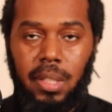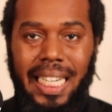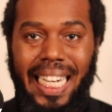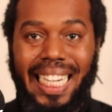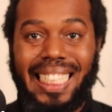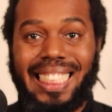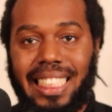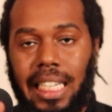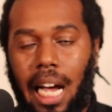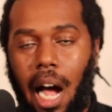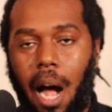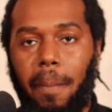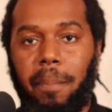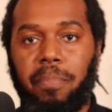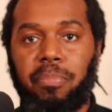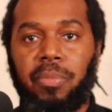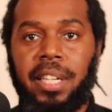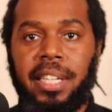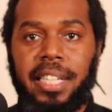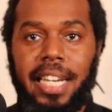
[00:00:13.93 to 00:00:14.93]
And
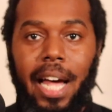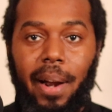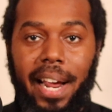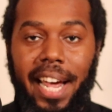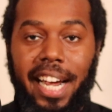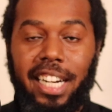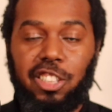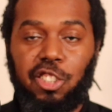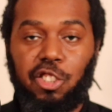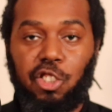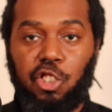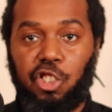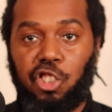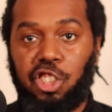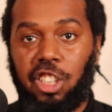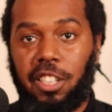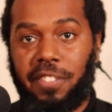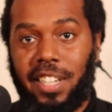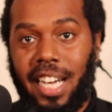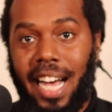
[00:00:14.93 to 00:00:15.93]
stop. Now the answers you
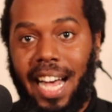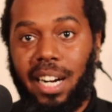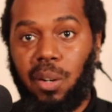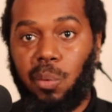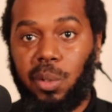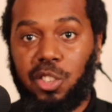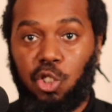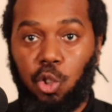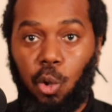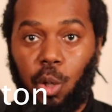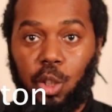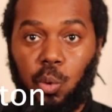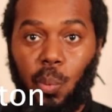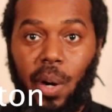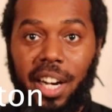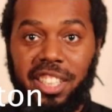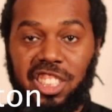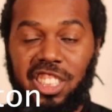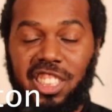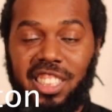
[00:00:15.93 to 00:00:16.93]
should have gotten was George
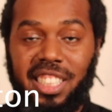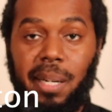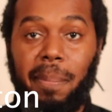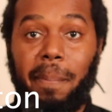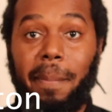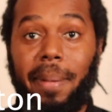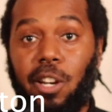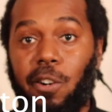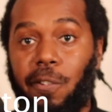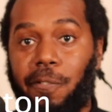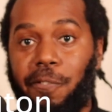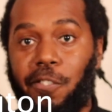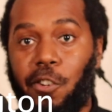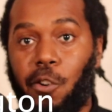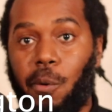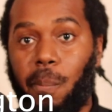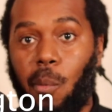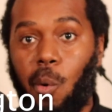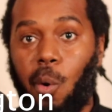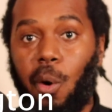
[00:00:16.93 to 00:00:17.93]
Washington, Millard
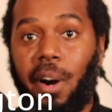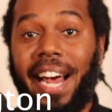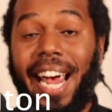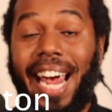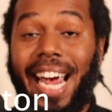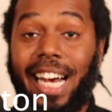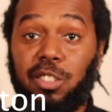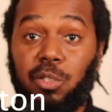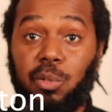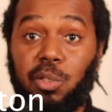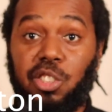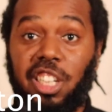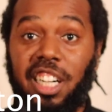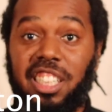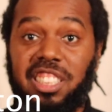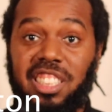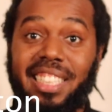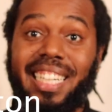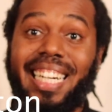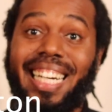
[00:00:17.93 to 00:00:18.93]
Fillmore, Andrew
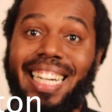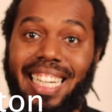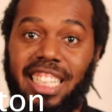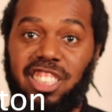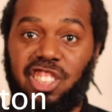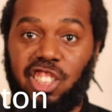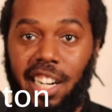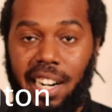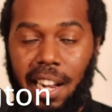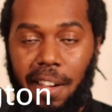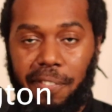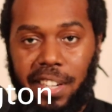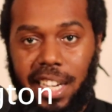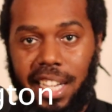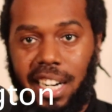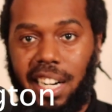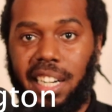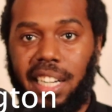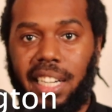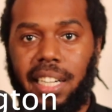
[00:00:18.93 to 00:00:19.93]
Johnson, and John F.
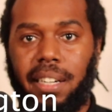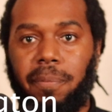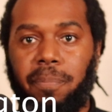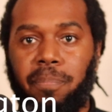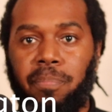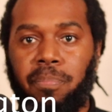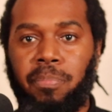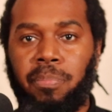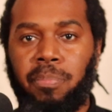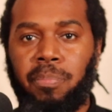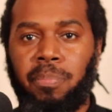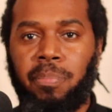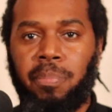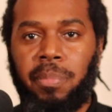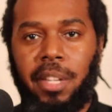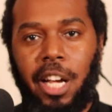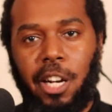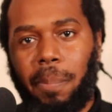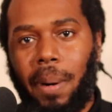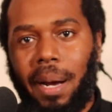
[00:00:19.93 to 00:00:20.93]
Kennedy.
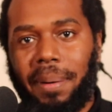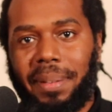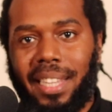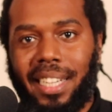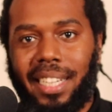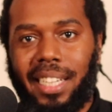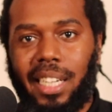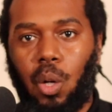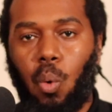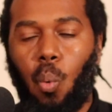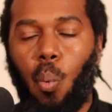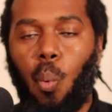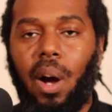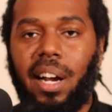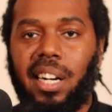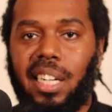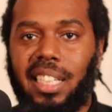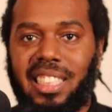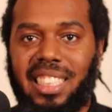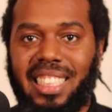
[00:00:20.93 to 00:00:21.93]
Now you're probably thinking,
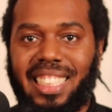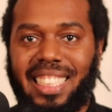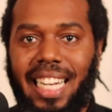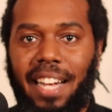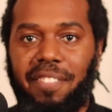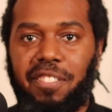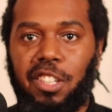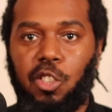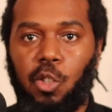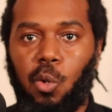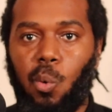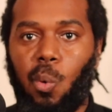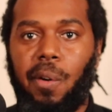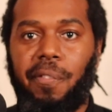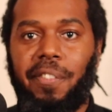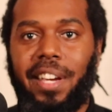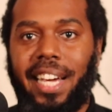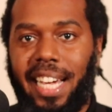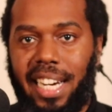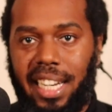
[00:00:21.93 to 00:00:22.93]
what does this have to do
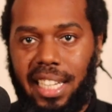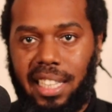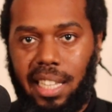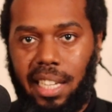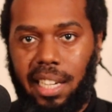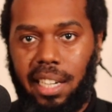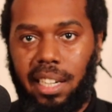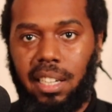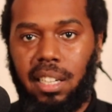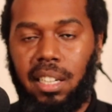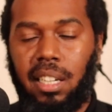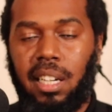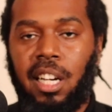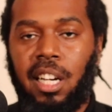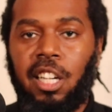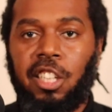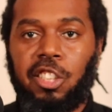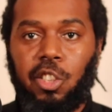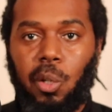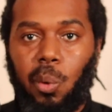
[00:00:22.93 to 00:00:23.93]
with anything?
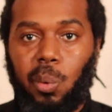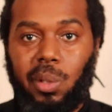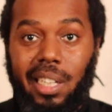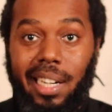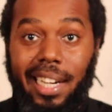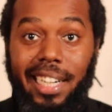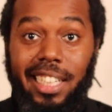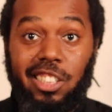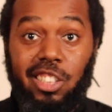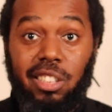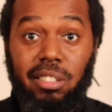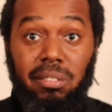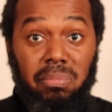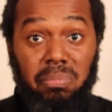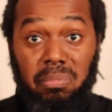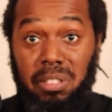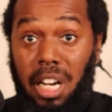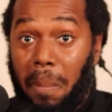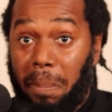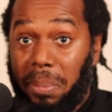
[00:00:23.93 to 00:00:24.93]
So today's
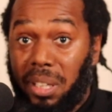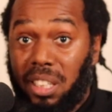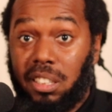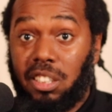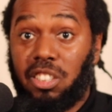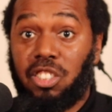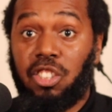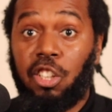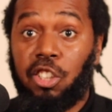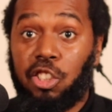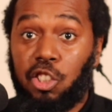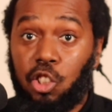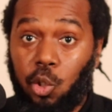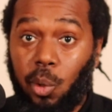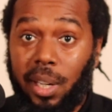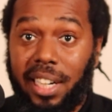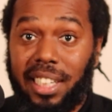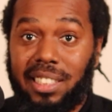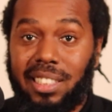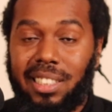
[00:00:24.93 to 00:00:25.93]
topic is
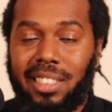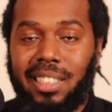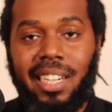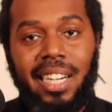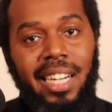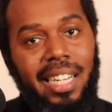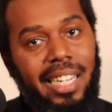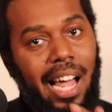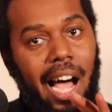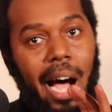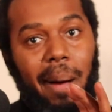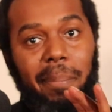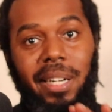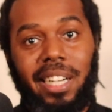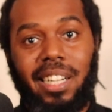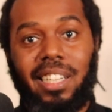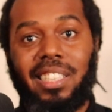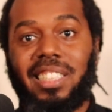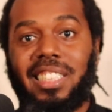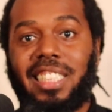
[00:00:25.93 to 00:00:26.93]
stress. Now I'm
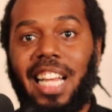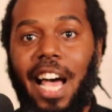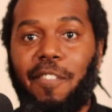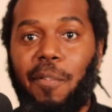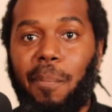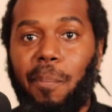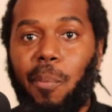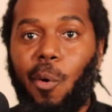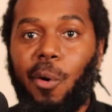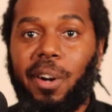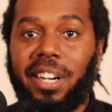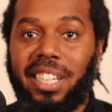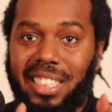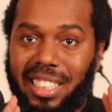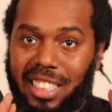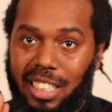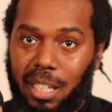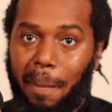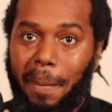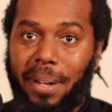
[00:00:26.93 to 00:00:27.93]
Nicholas Davenport, and
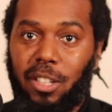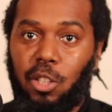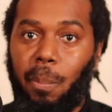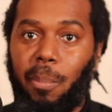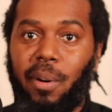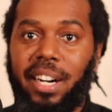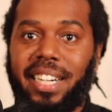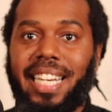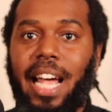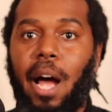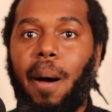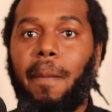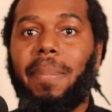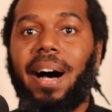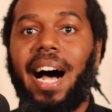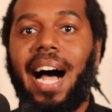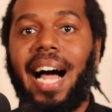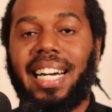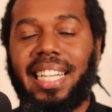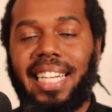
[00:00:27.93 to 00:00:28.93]
this is the Mental Breakdown
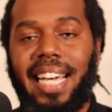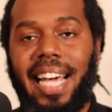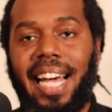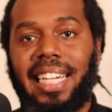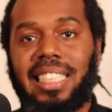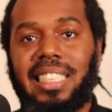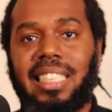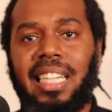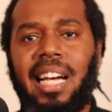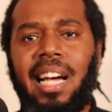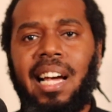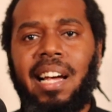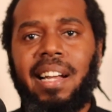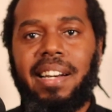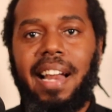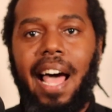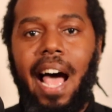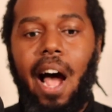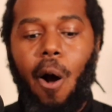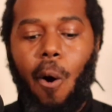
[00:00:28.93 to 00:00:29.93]
Podcast.
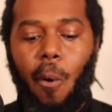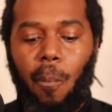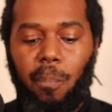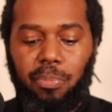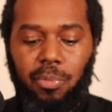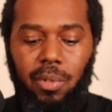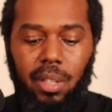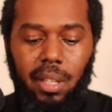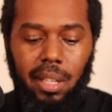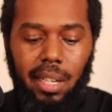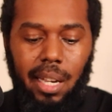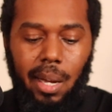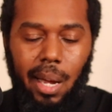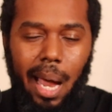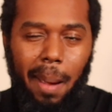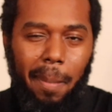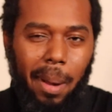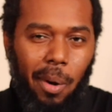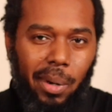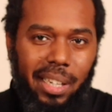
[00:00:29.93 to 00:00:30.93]
Now,
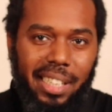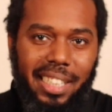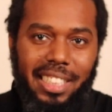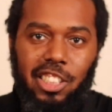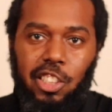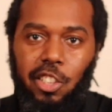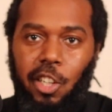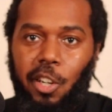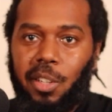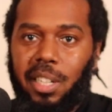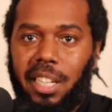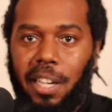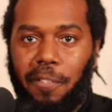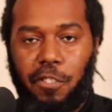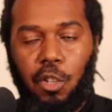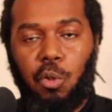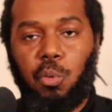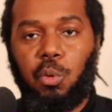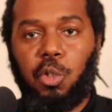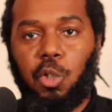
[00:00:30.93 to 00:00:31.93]
am I really concerned
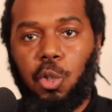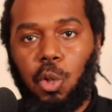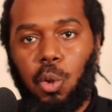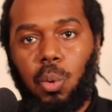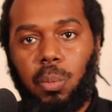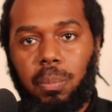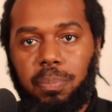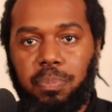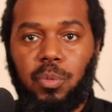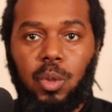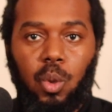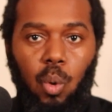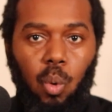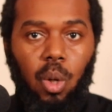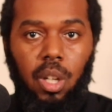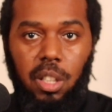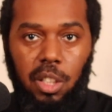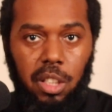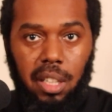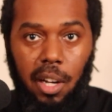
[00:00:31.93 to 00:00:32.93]
if you knew
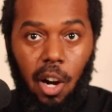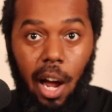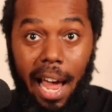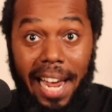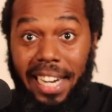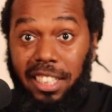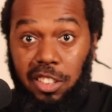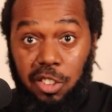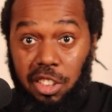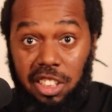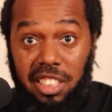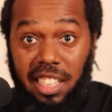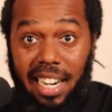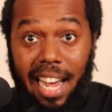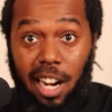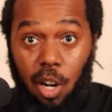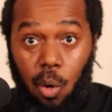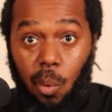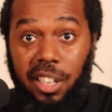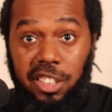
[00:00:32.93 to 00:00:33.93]
the answers to
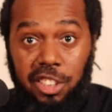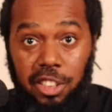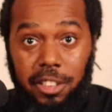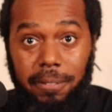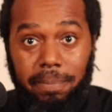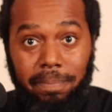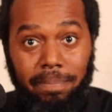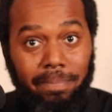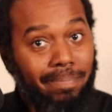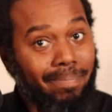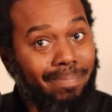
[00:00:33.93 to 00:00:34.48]
that question?